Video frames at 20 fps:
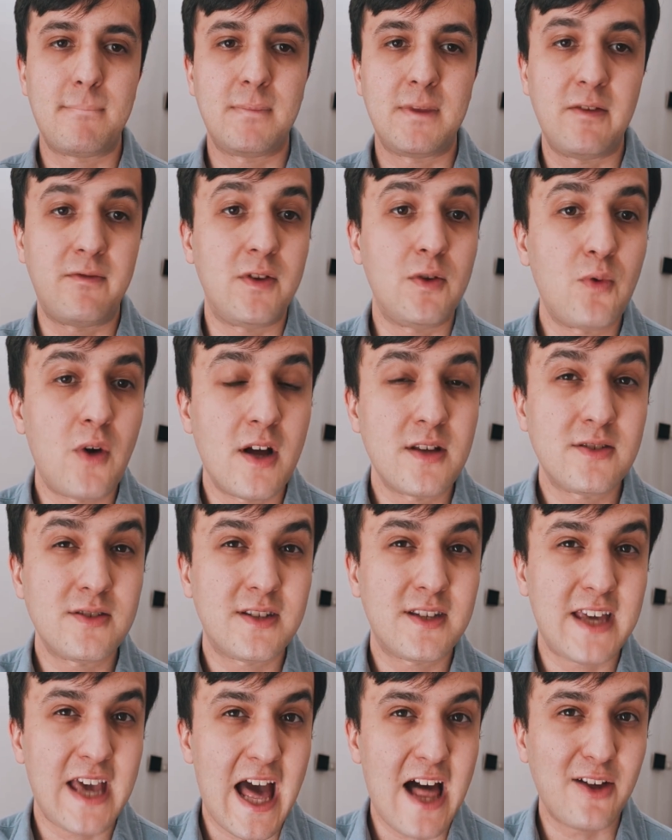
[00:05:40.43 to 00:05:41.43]
If you want to
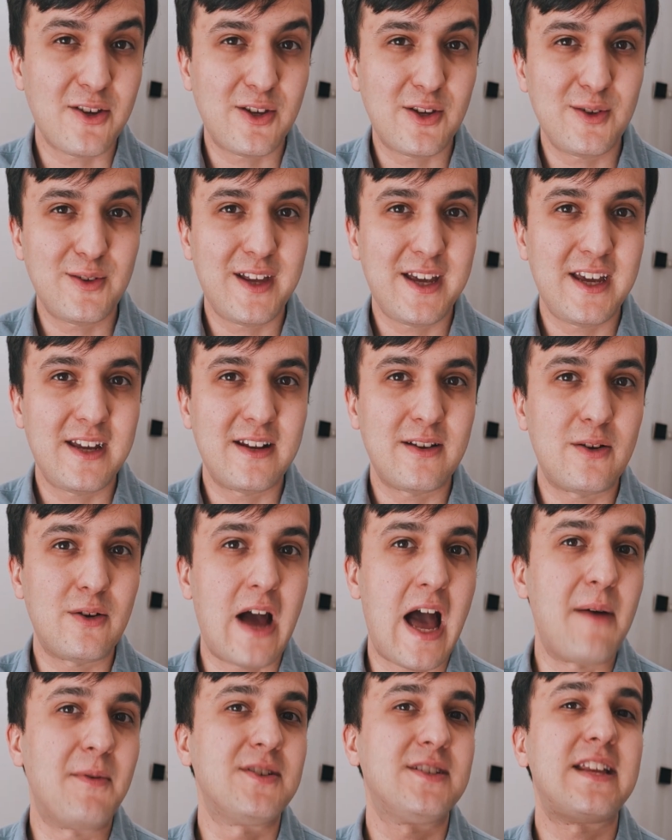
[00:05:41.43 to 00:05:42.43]
calculate
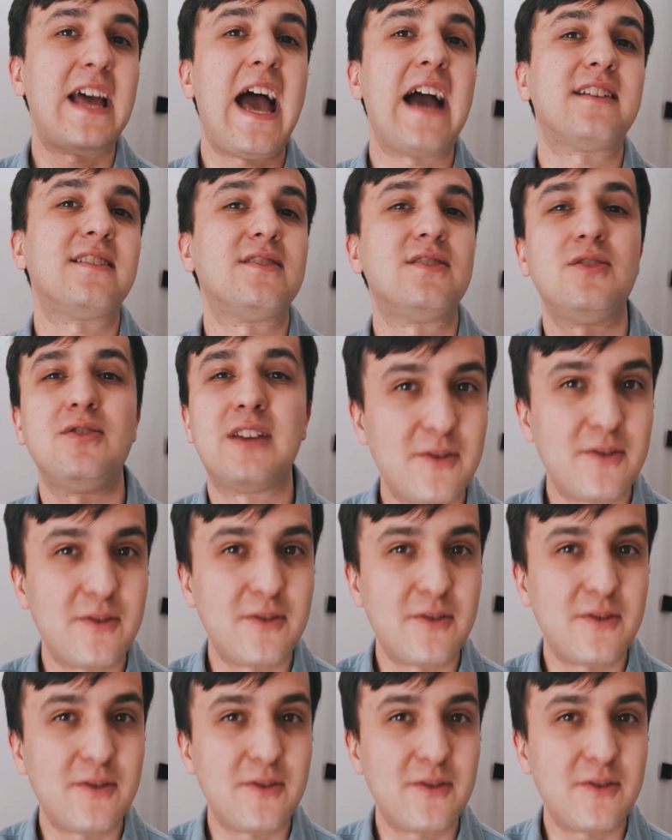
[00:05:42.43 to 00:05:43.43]
how much taxes you need
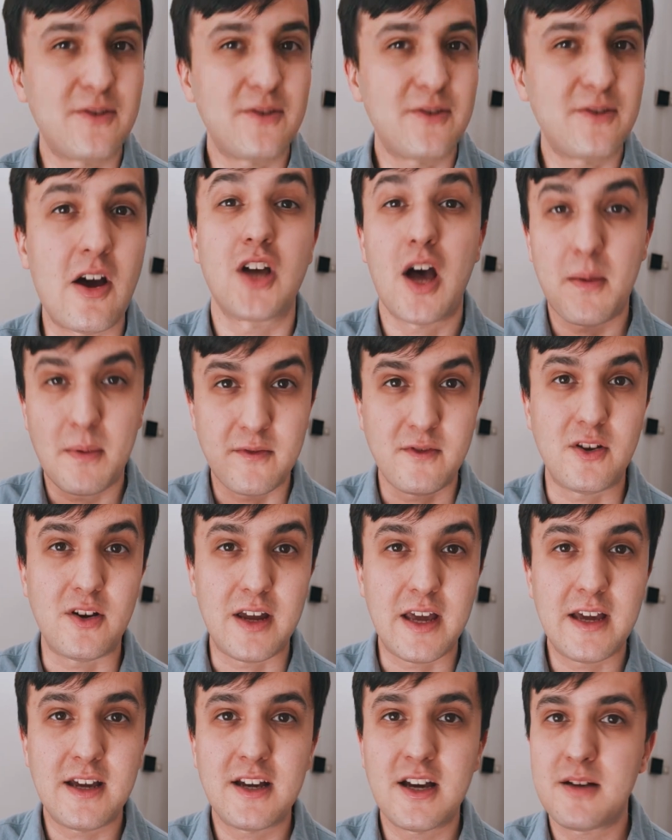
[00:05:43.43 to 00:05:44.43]
to pay on top of your
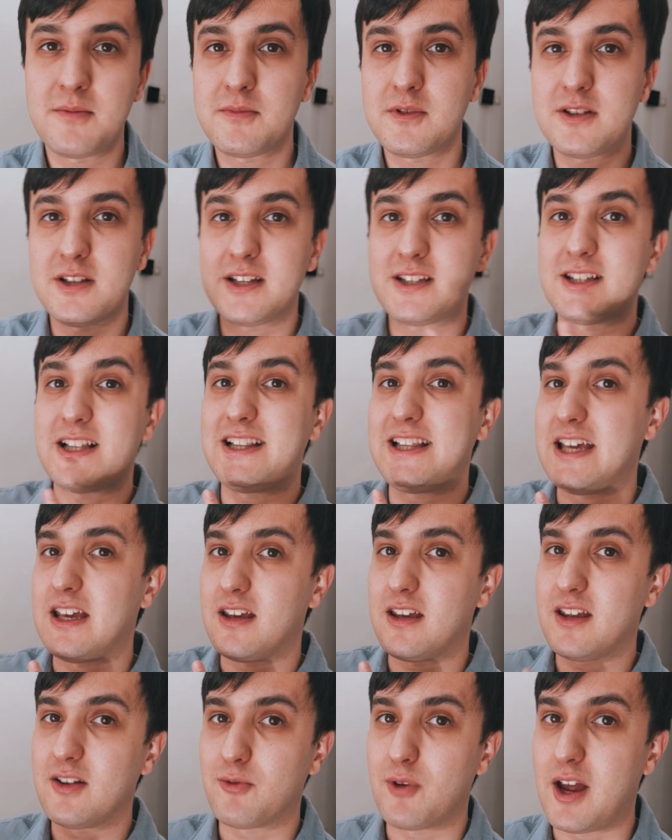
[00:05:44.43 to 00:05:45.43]
income, click the
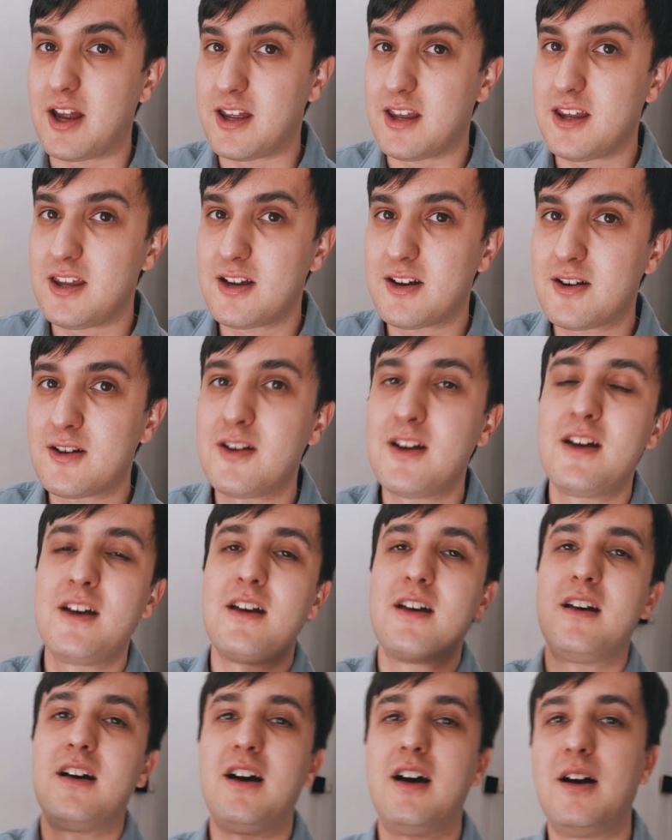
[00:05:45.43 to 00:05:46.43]
link right here.
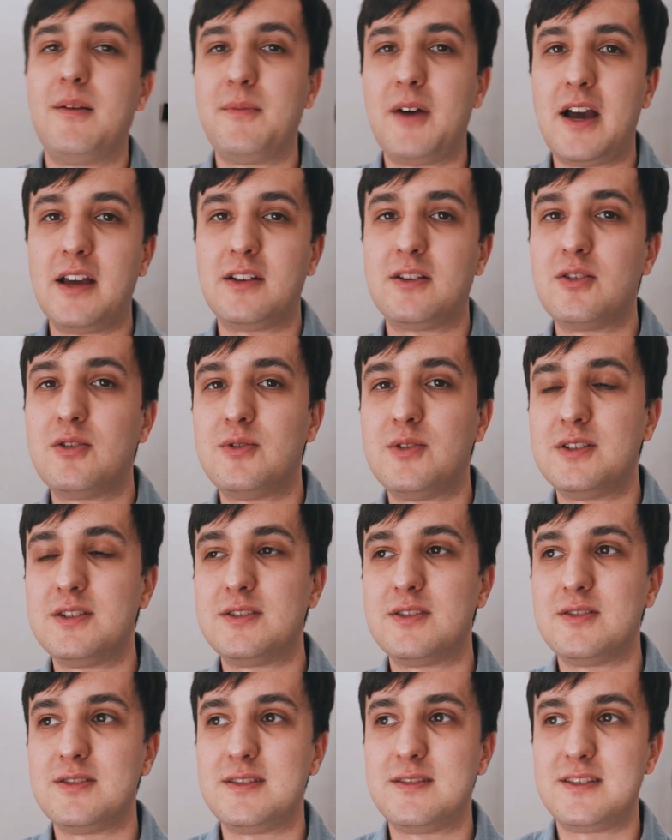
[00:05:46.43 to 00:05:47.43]
I go
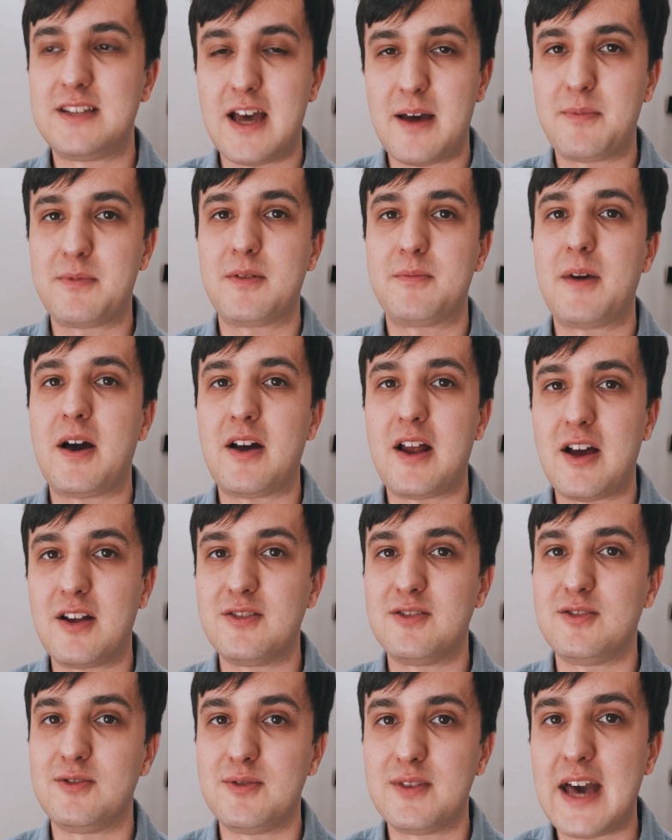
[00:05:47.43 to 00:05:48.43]
into depth about how
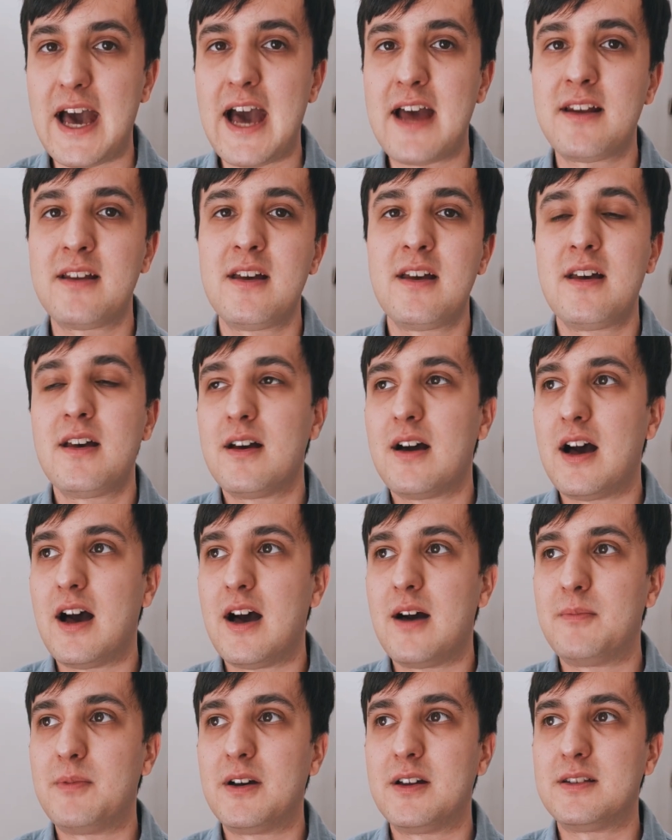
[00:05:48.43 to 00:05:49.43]
to do that,
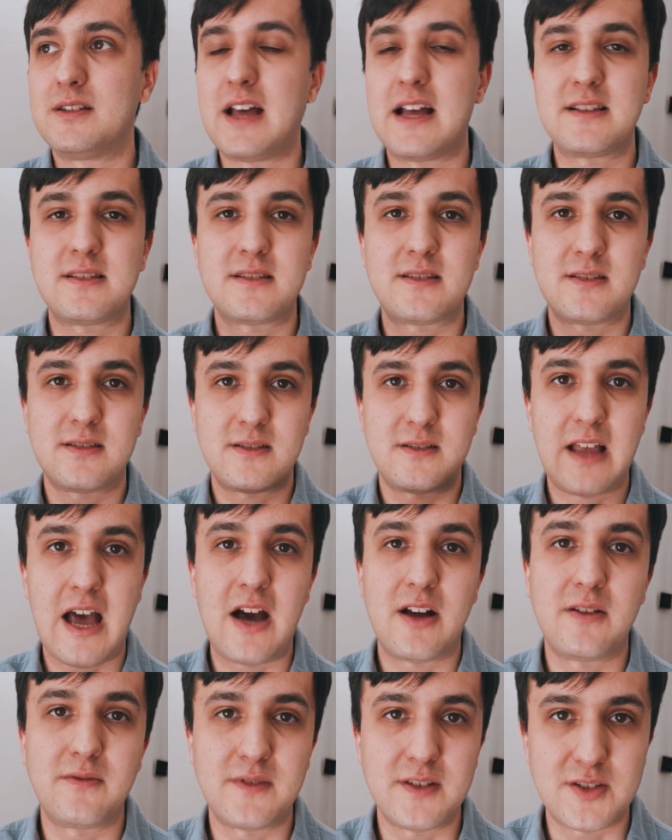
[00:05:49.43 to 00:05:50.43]
but that's
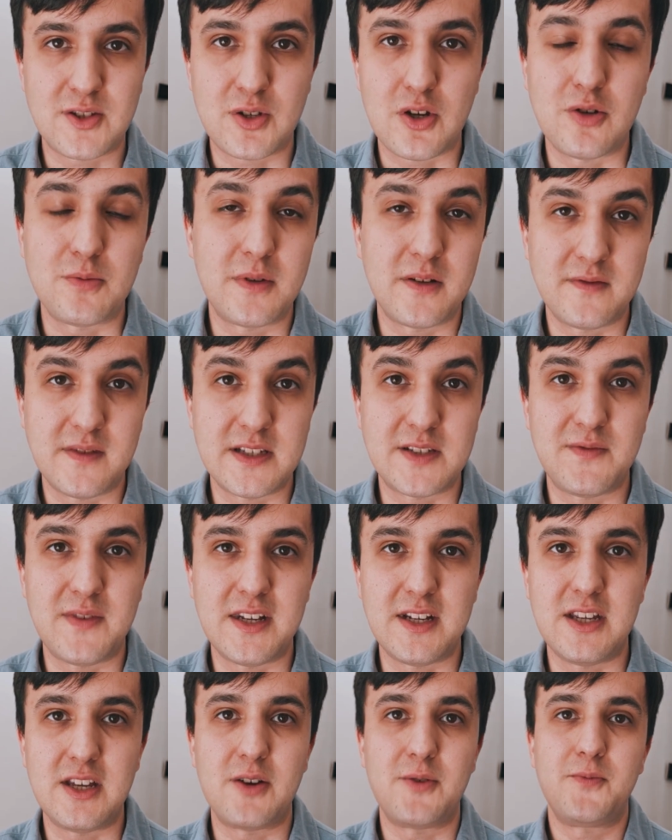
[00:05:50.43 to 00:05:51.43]
out of the scope of this
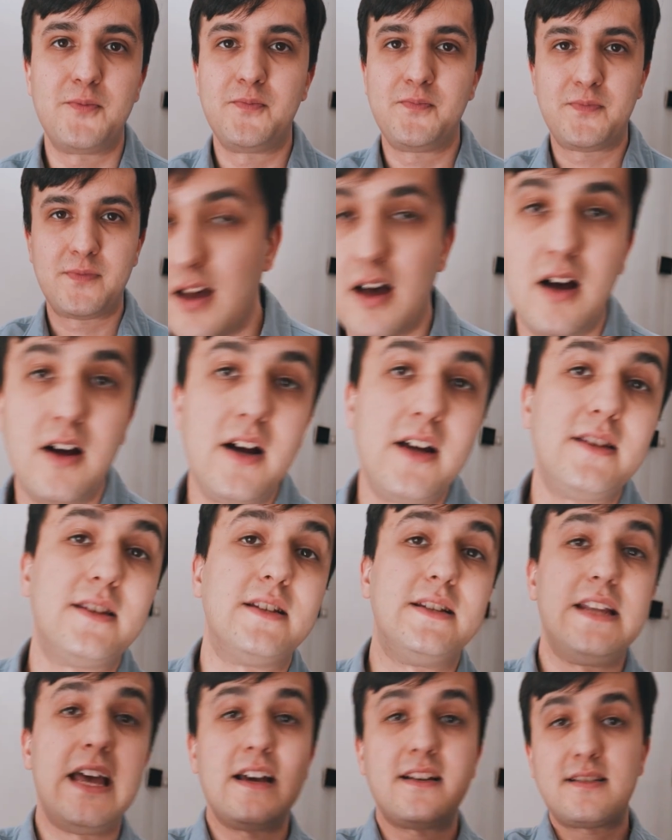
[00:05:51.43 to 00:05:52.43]
video. All right, the
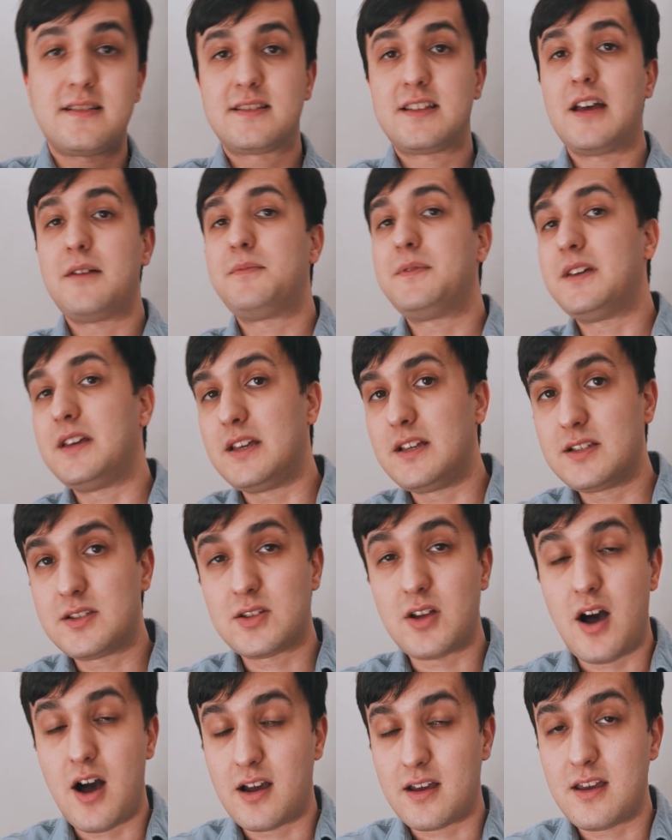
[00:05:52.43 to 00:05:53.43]
next step is
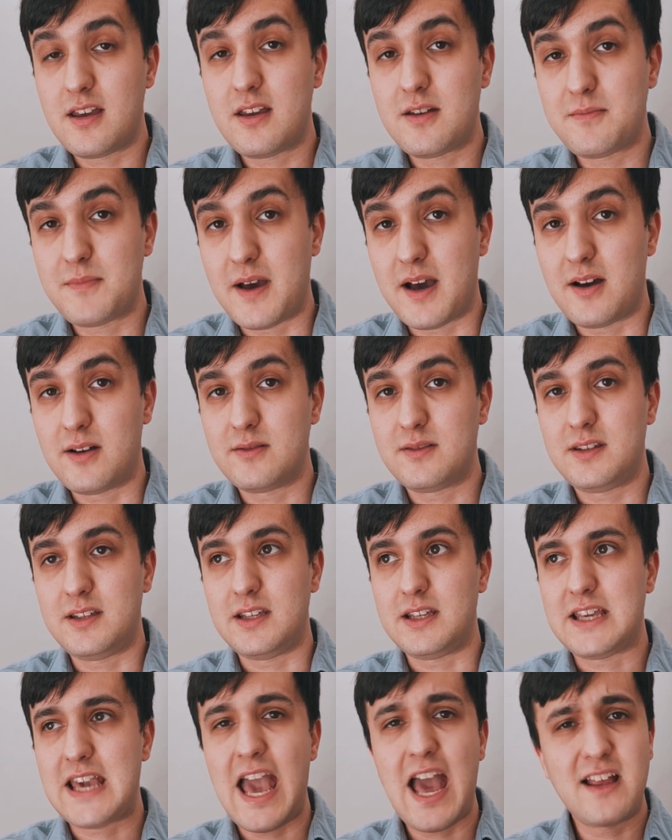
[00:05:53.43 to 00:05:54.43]
talking about
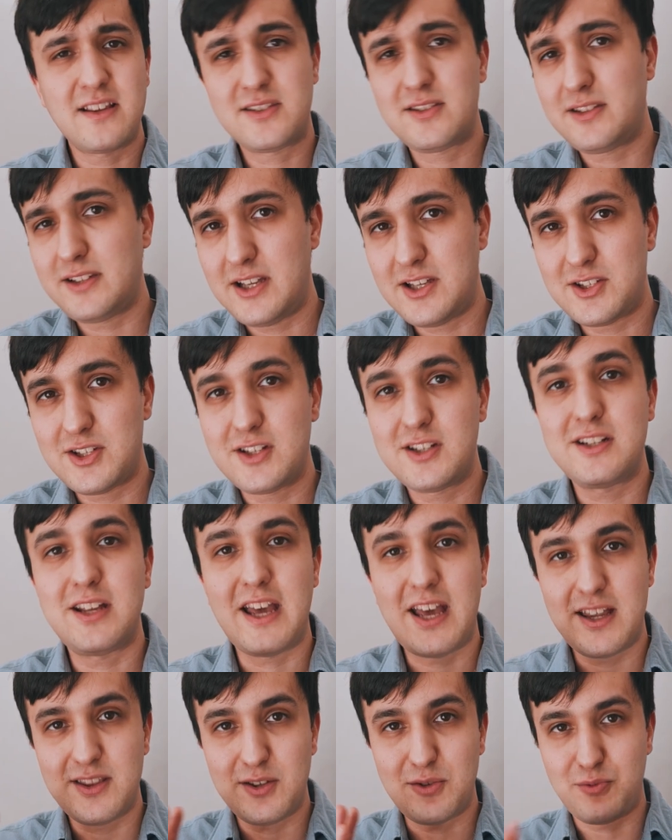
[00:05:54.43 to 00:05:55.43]
the cancellation
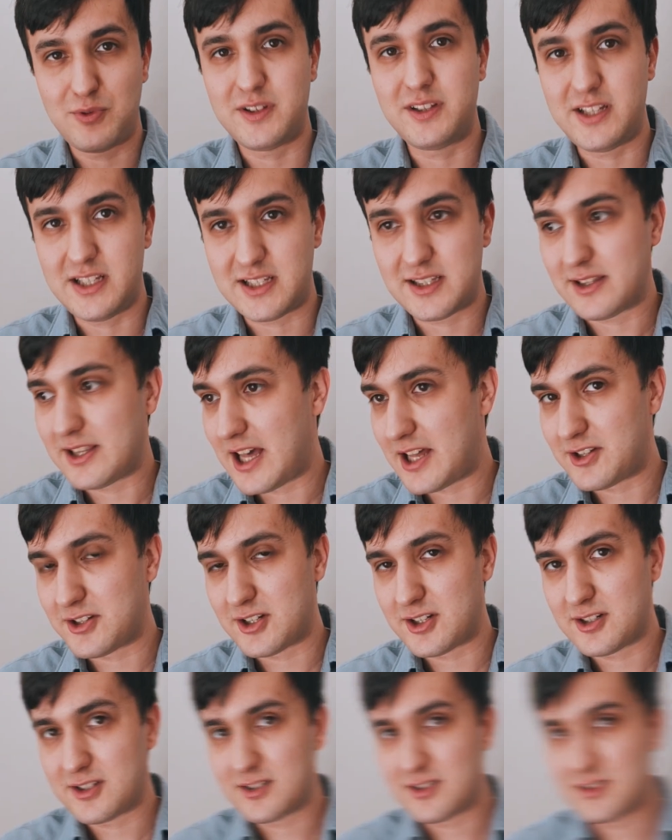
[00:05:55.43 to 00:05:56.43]
and the release
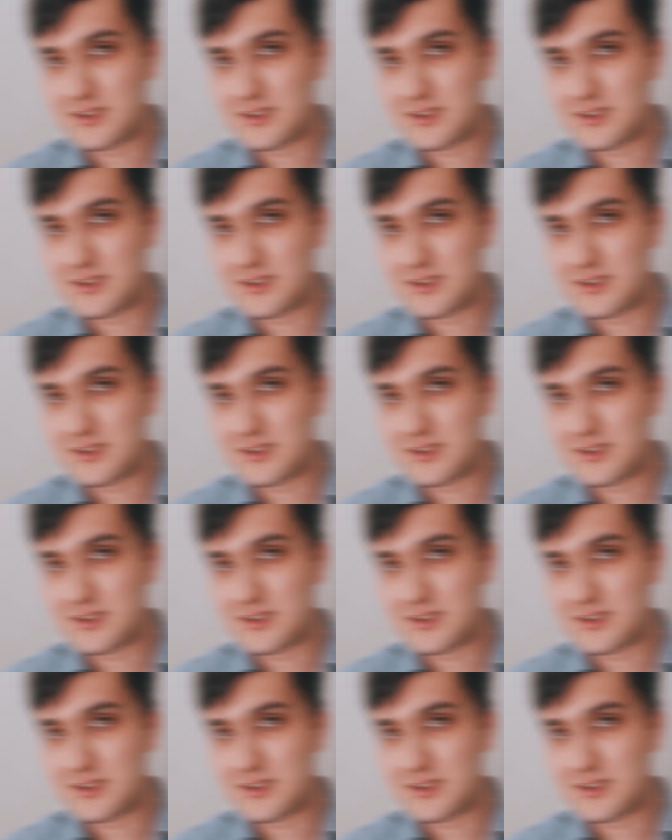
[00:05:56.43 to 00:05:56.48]
letter.